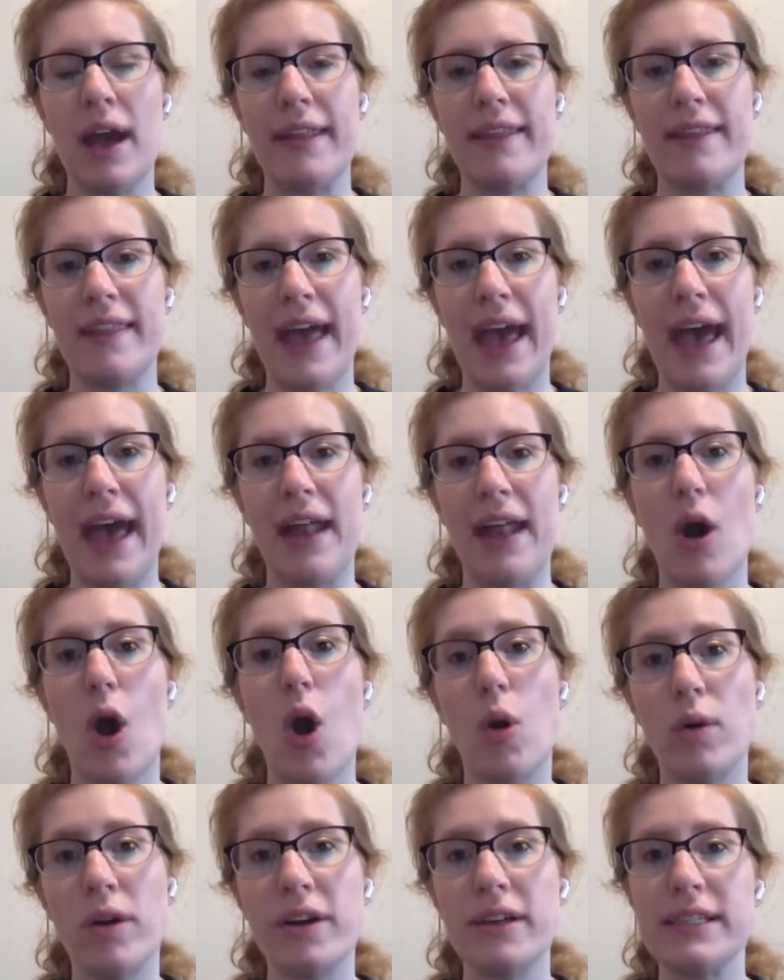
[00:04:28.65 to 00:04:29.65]
that
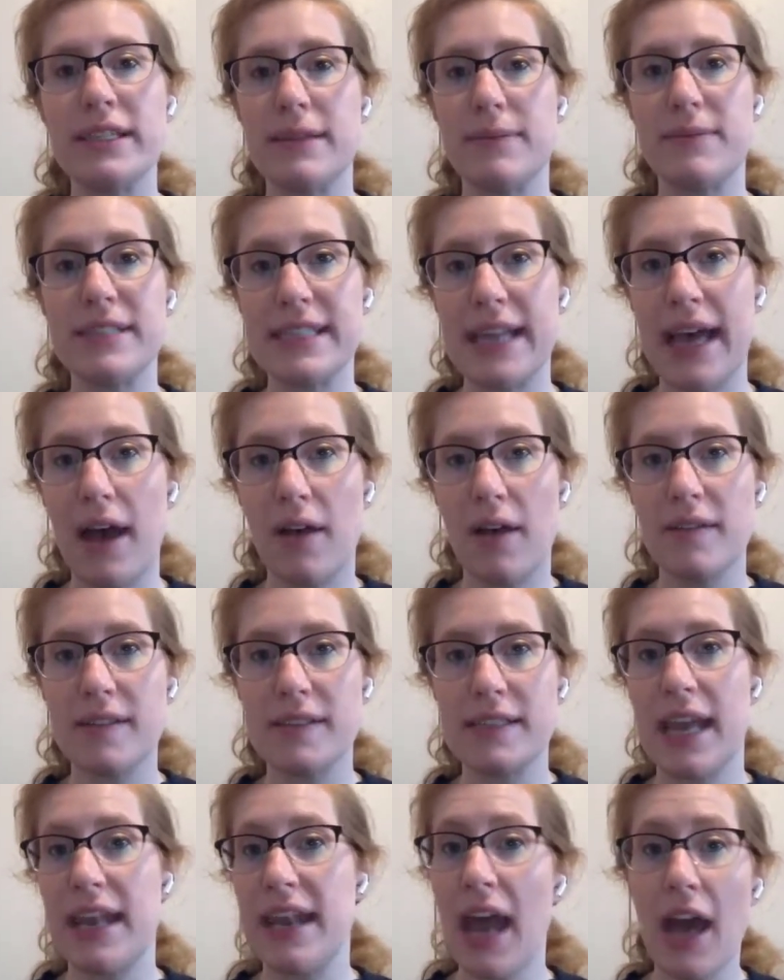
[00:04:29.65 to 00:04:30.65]
owners themselves,
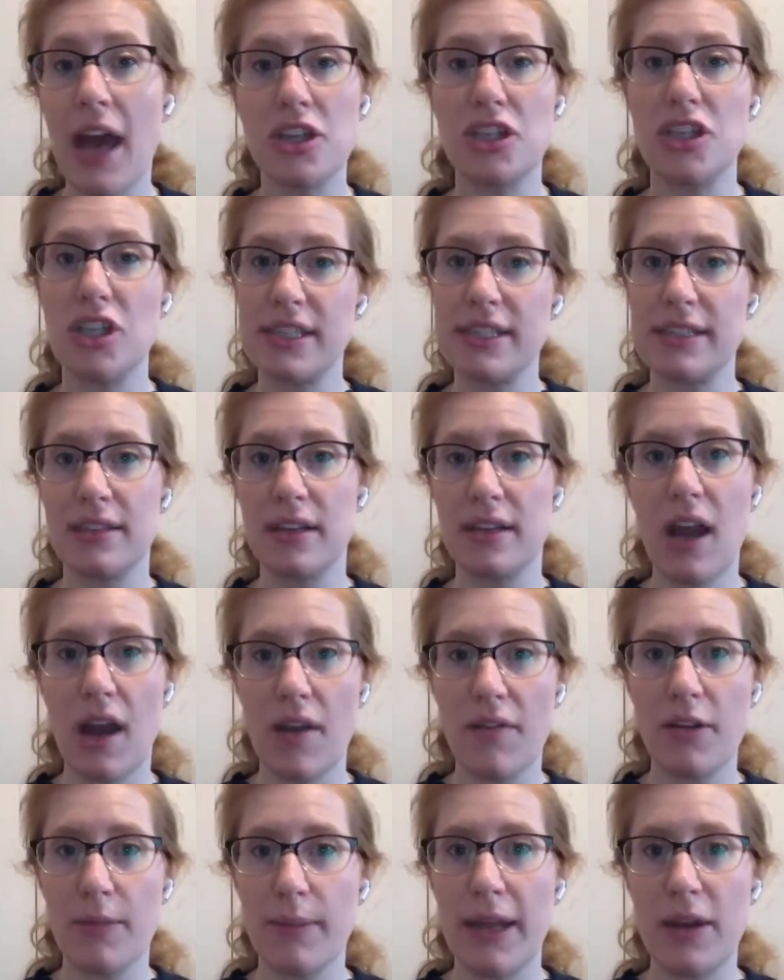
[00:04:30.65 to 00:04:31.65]
and not just
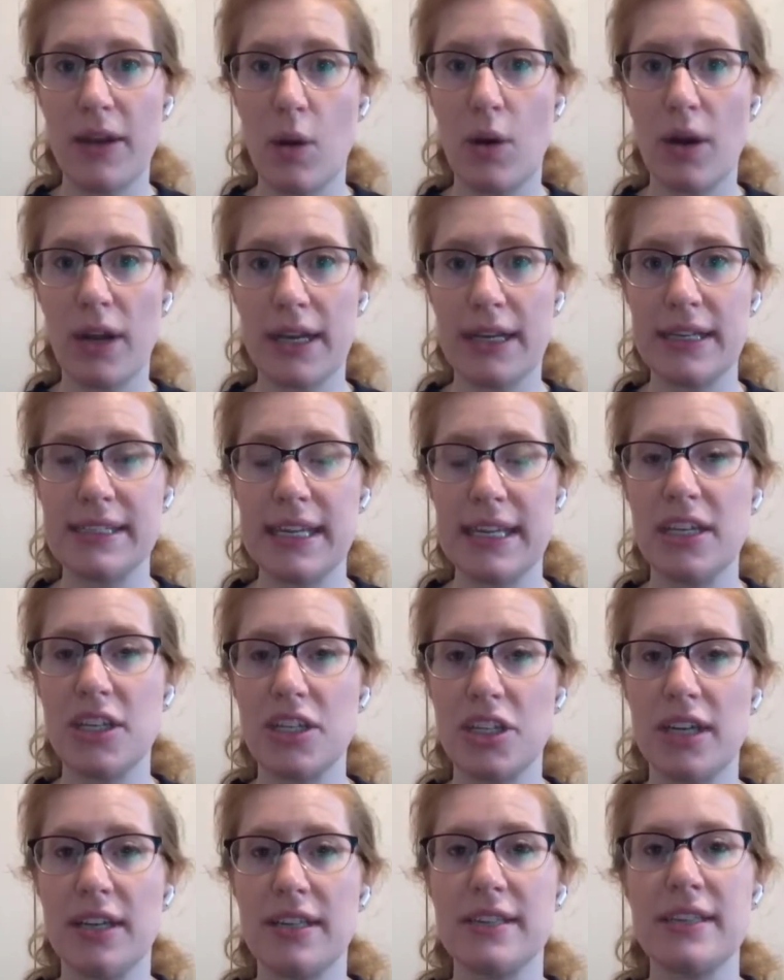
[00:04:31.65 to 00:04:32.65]
government
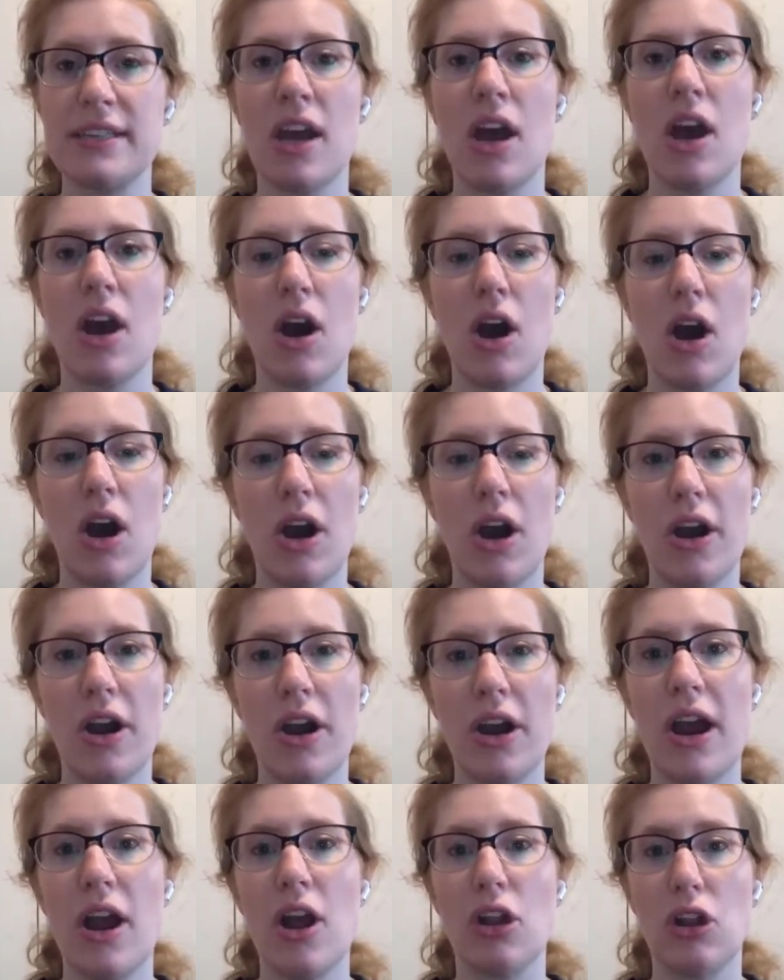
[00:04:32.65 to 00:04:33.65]
organizations,
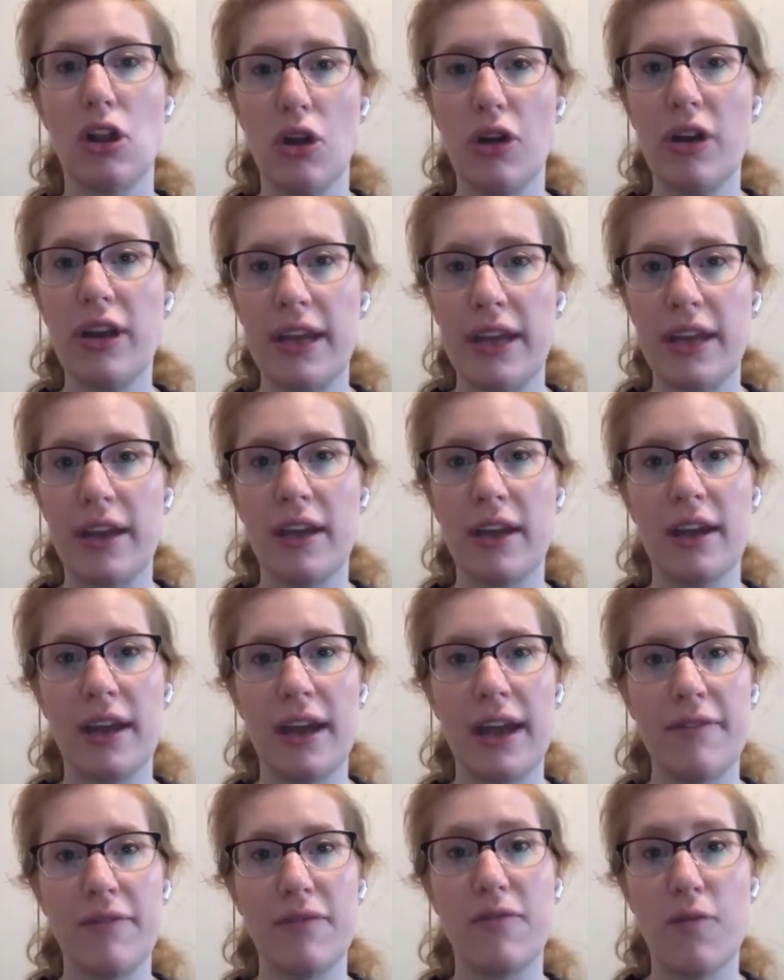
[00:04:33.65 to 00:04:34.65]
are looking
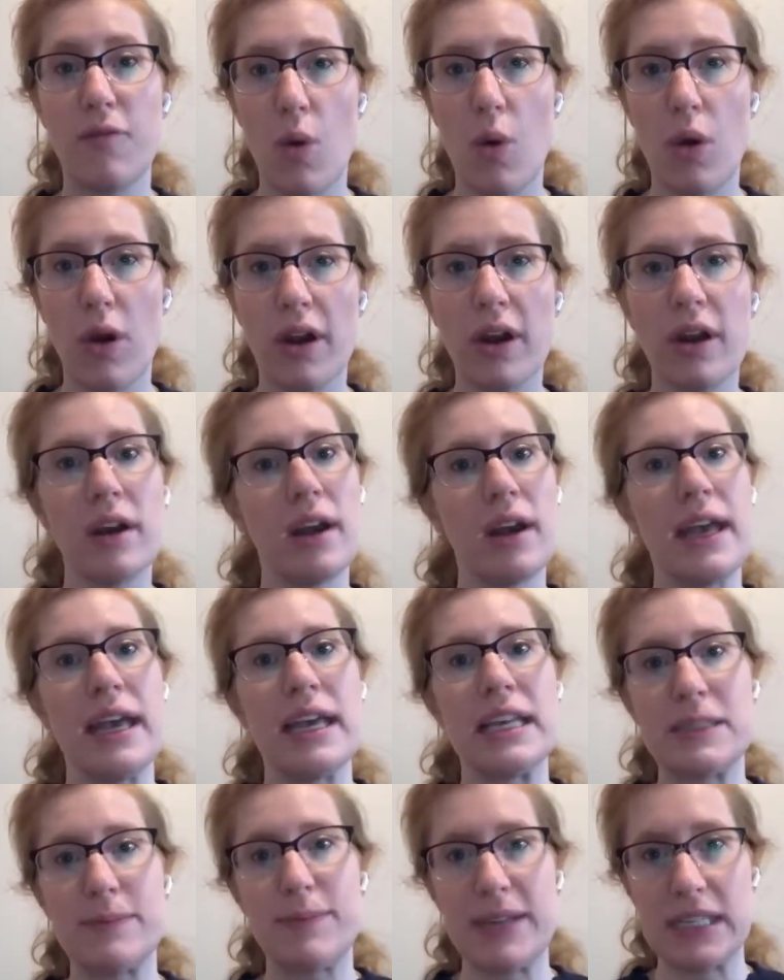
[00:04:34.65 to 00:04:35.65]
for
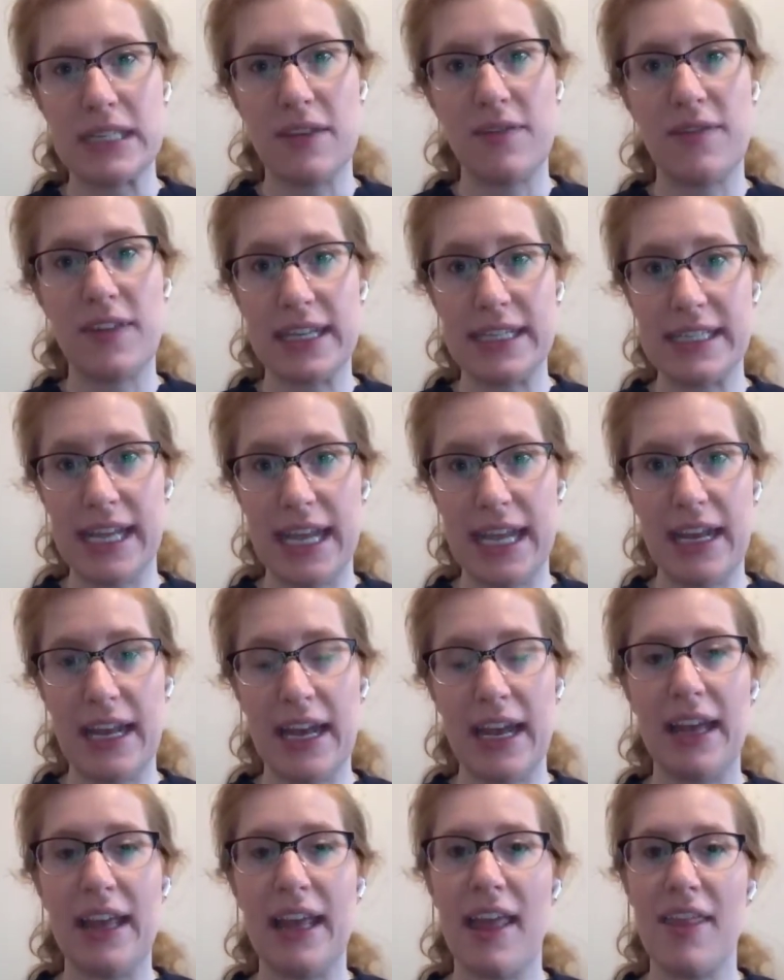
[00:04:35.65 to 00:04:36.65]
specific data.